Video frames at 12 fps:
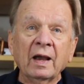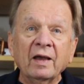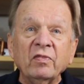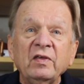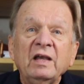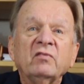
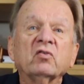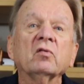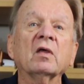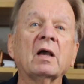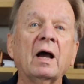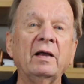And these are
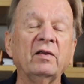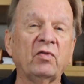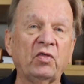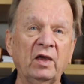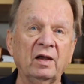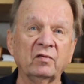the kind of
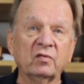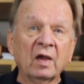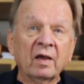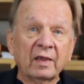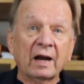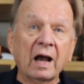things
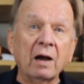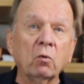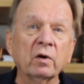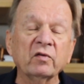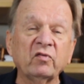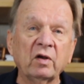that I
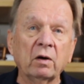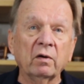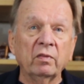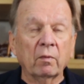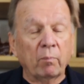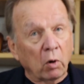want to share
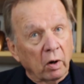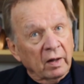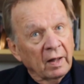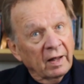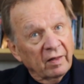in the book.